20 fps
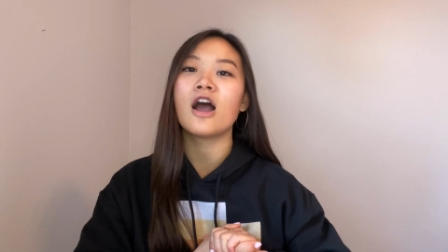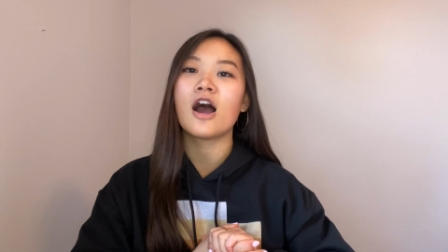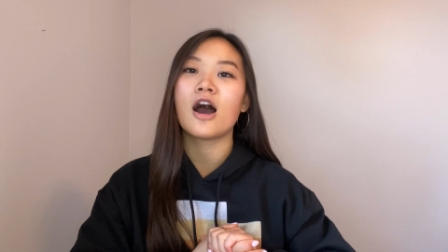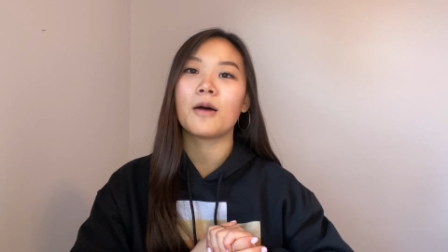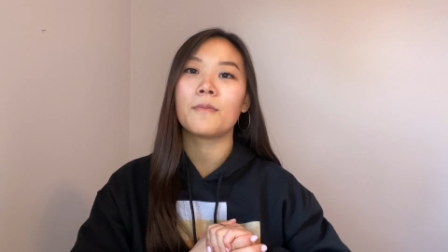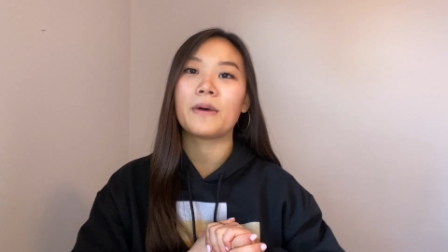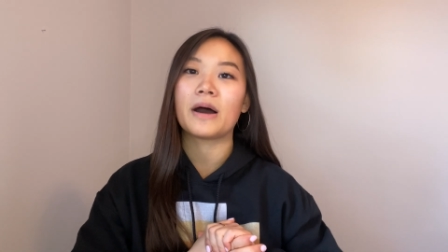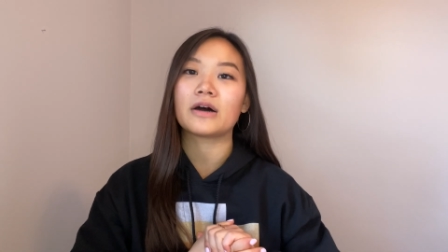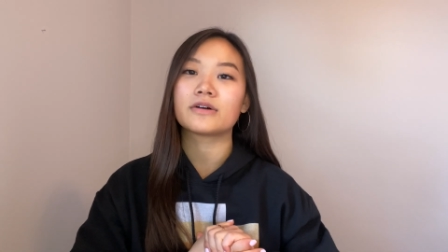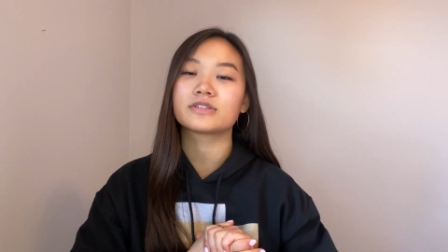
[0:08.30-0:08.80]

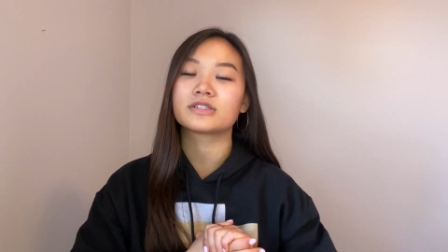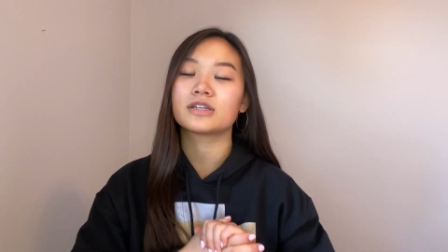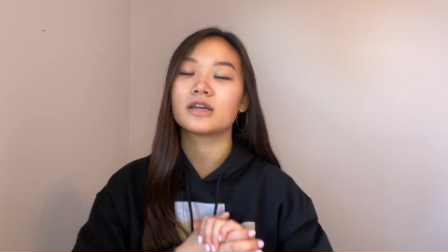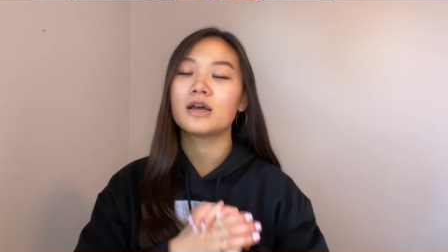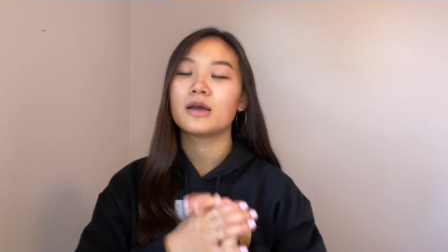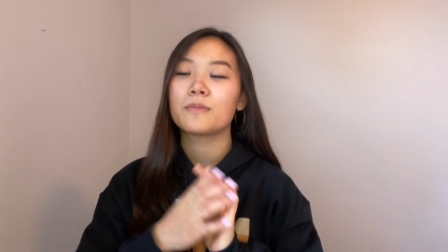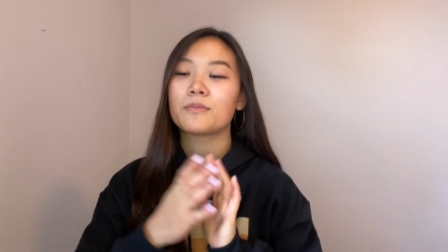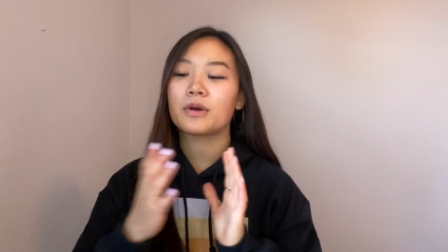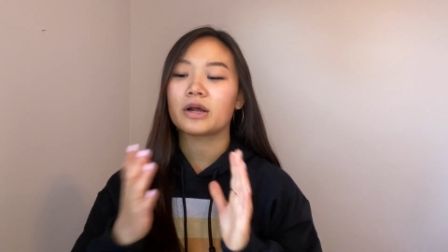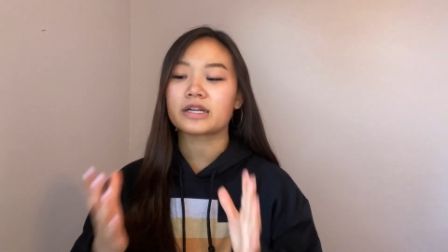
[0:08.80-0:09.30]
about
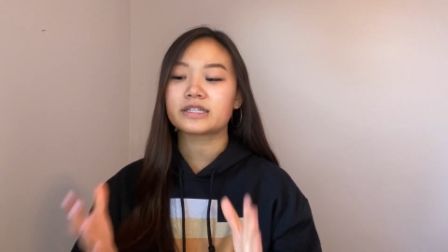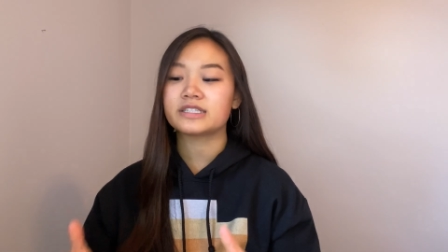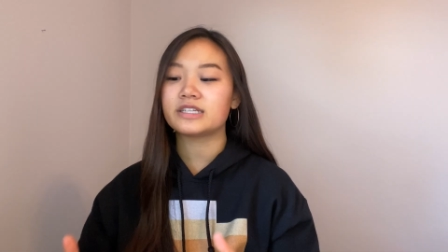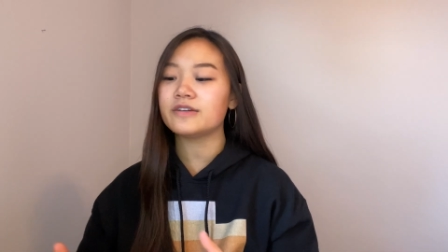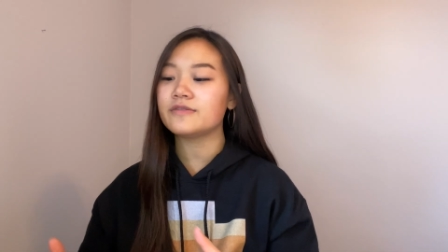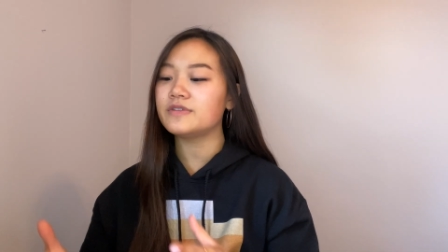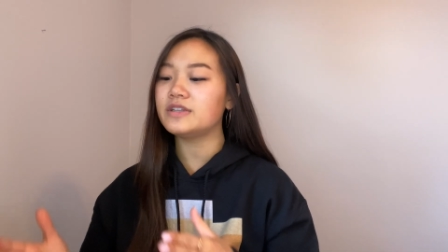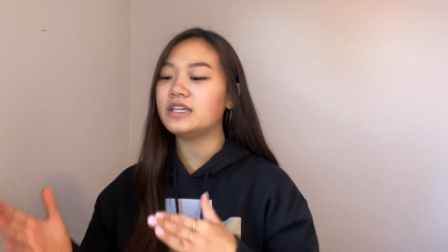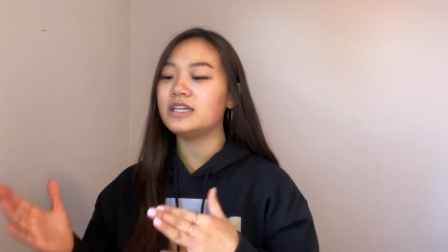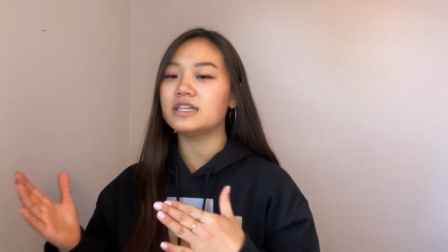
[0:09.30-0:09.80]

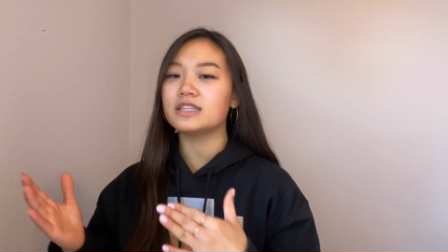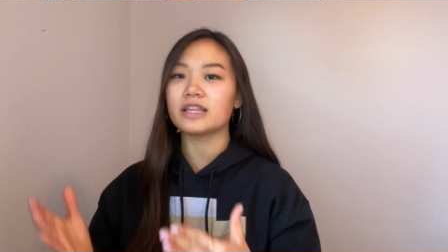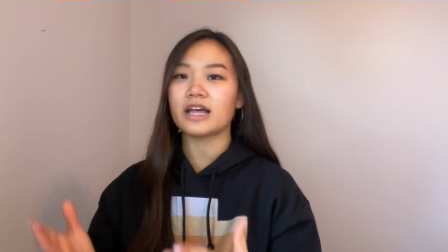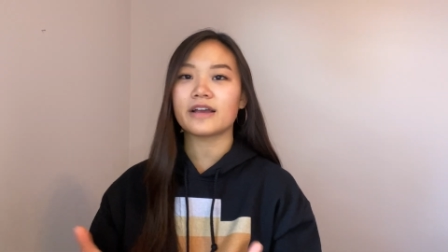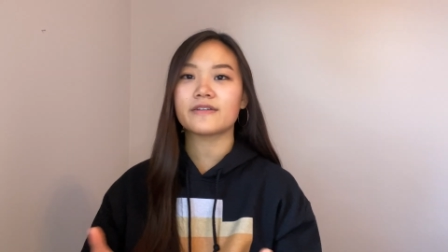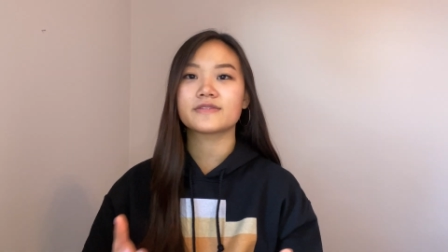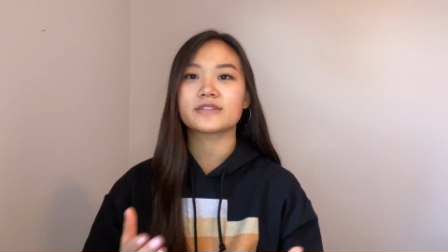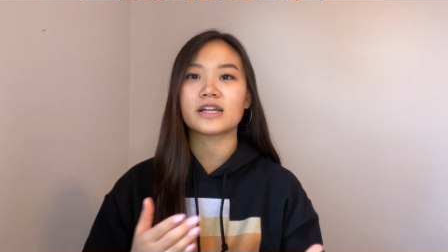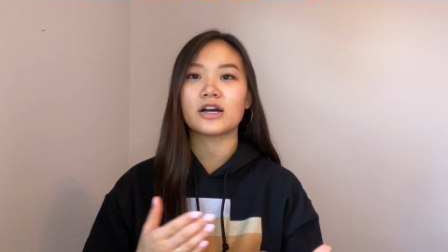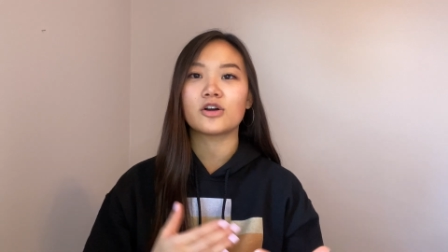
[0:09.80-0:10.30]
productivity,
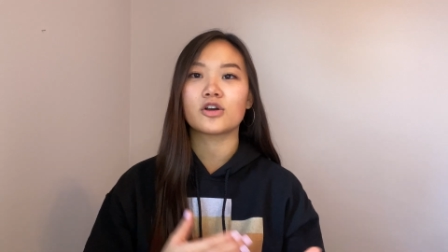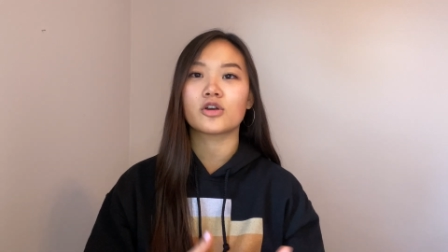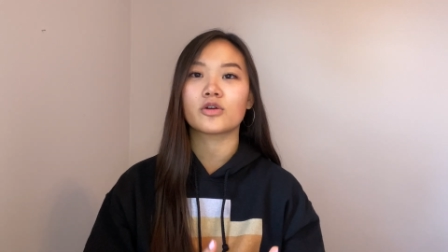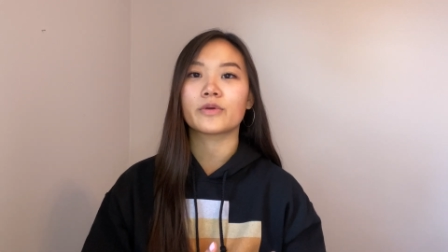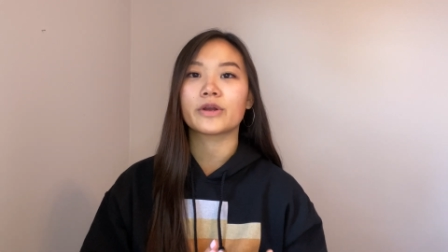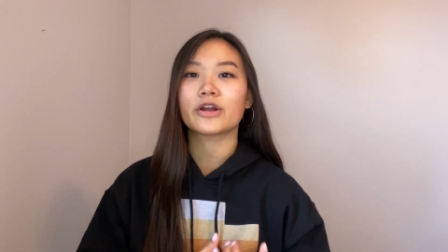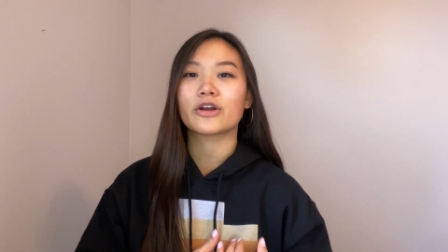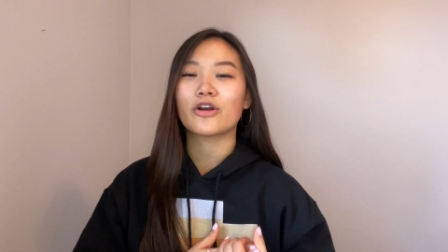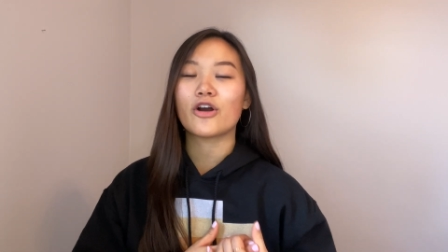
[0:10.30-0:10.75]
lifestyle, career,